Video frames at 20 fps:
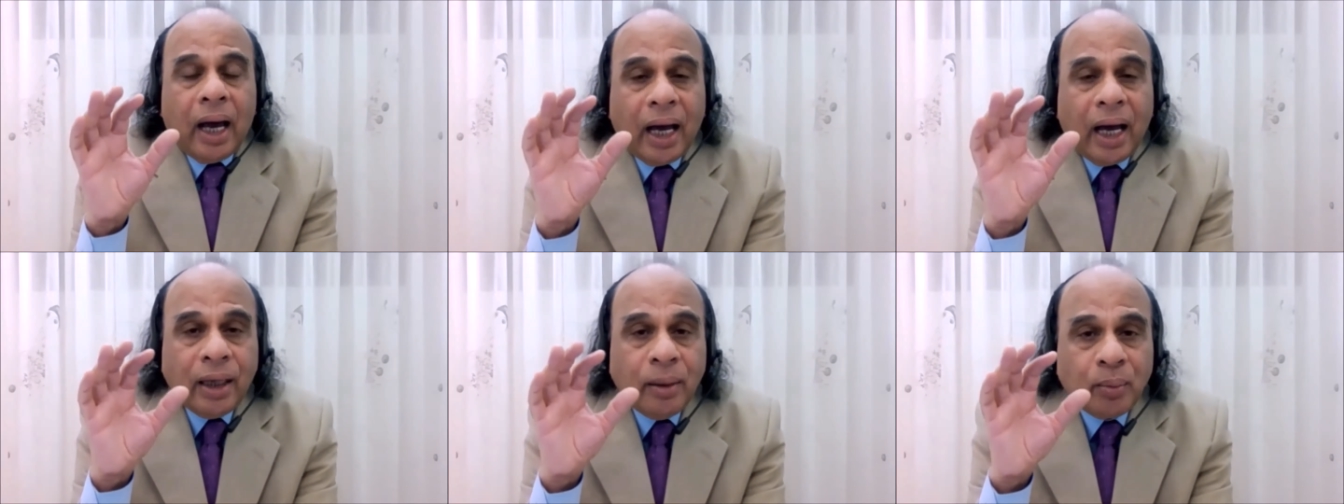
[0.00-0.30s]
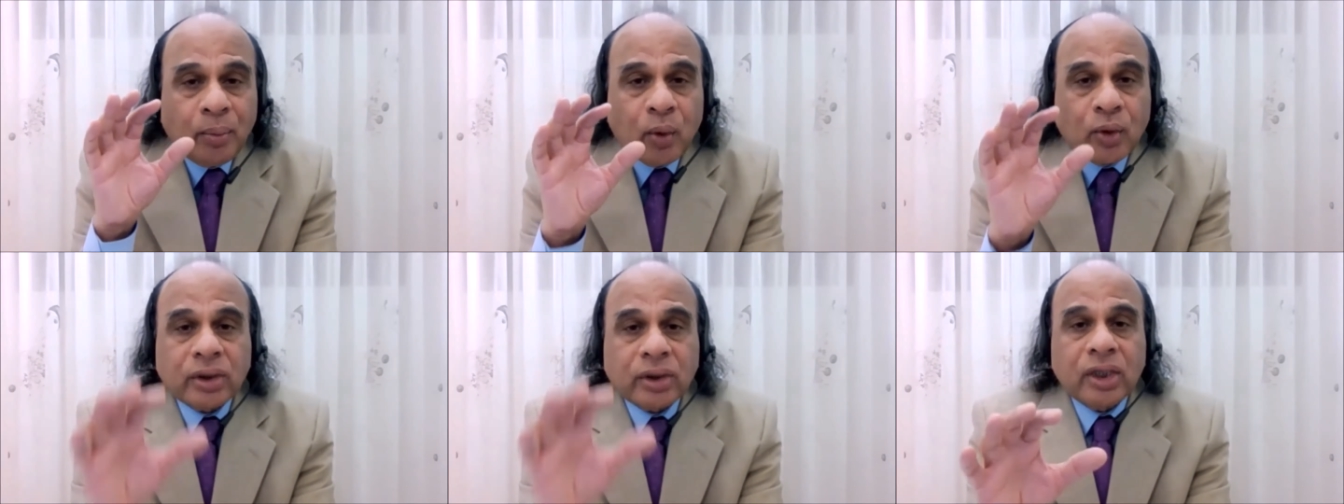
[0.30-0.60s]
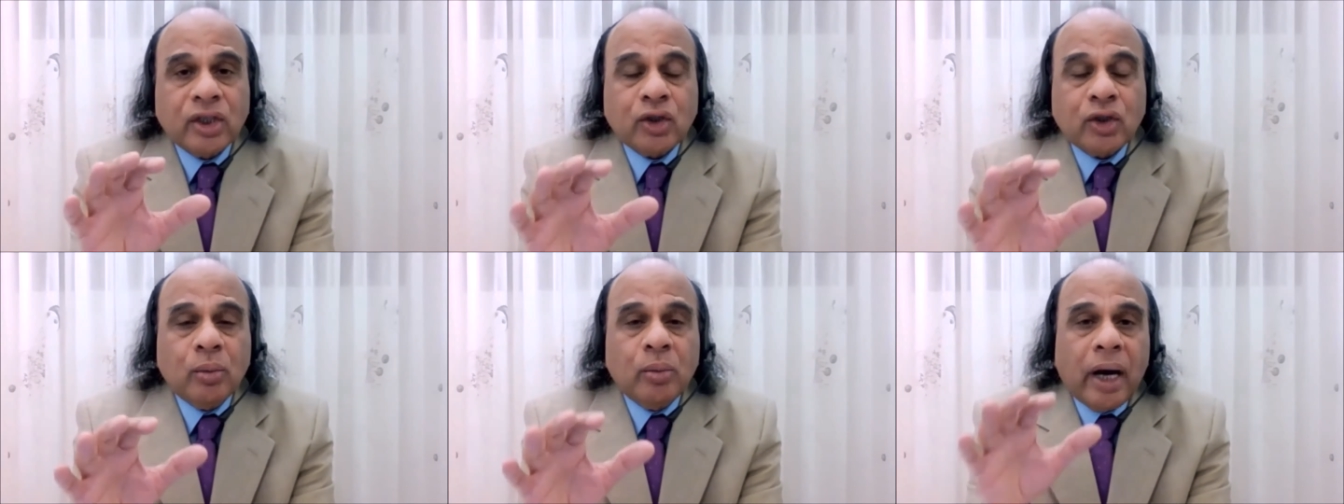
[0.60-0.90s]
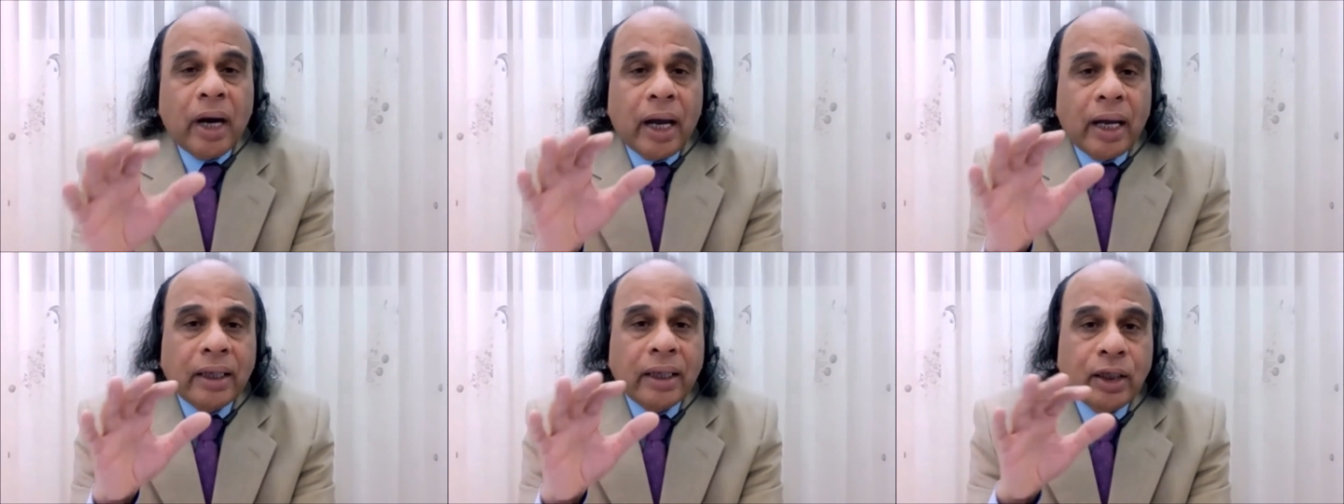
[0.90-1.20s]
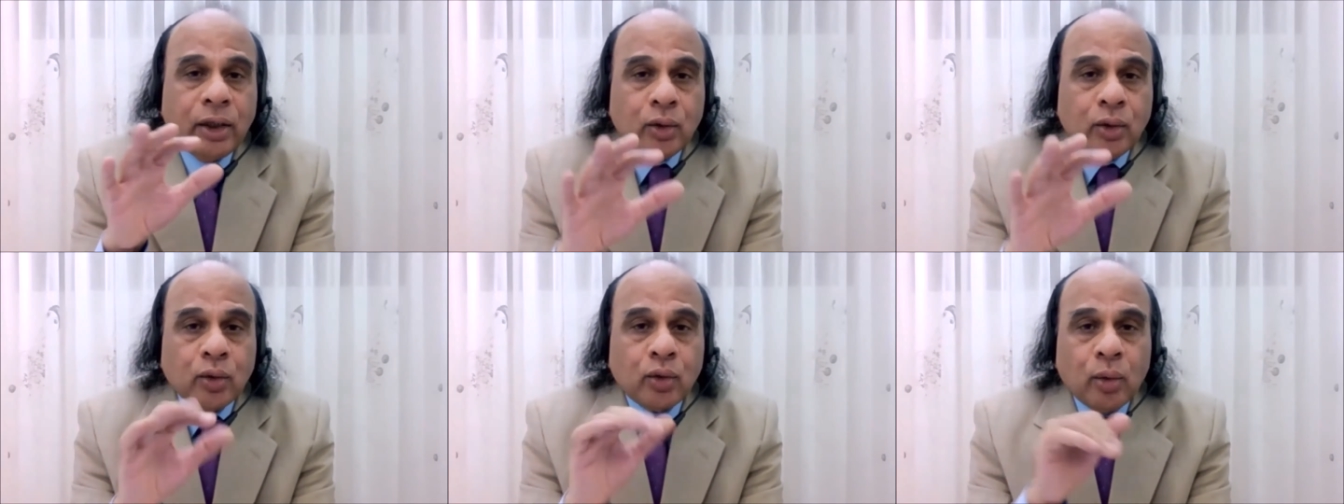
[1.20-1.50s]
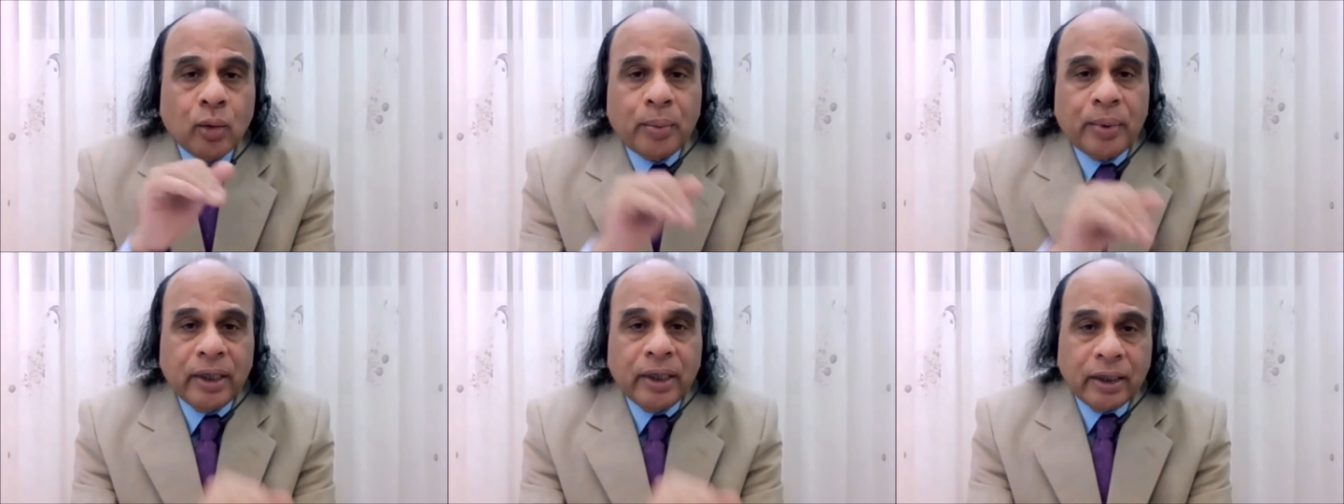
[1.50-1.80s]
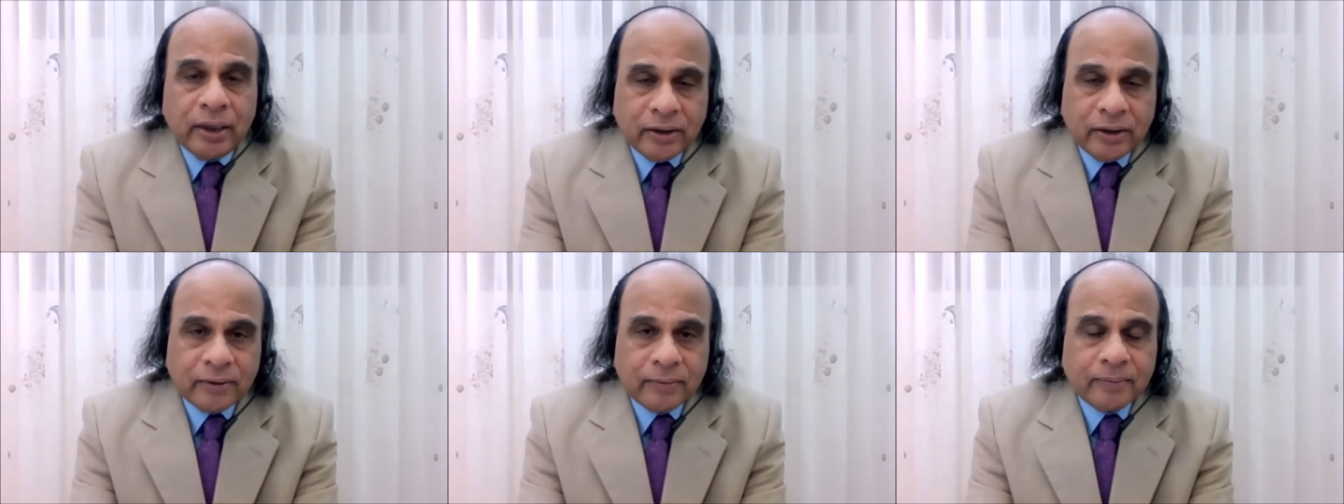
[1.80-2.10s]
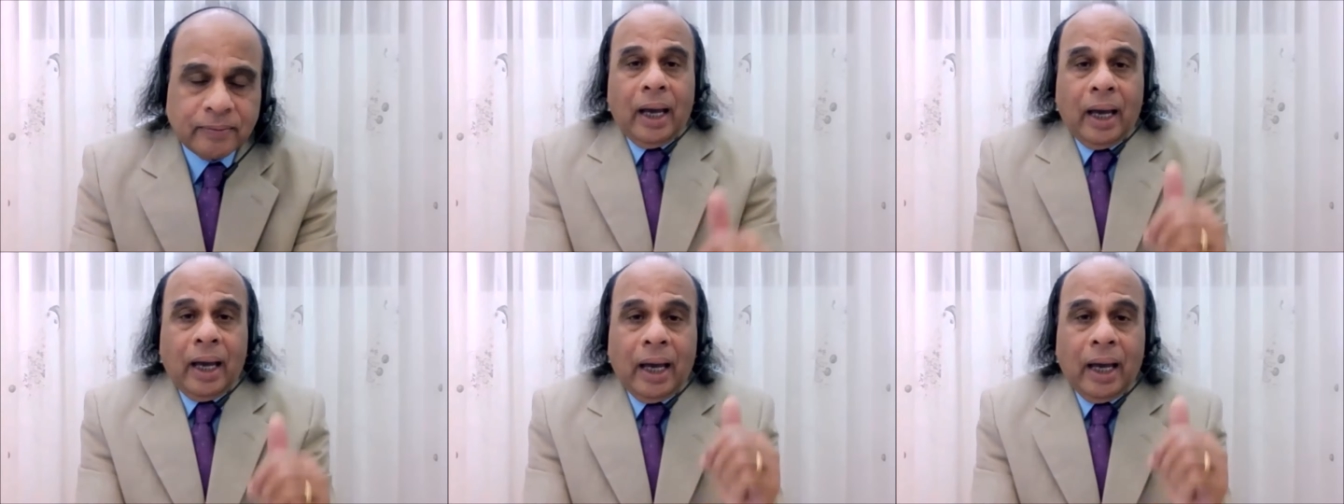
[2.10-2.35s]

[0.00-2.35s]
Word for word: and possessed by the Europeans.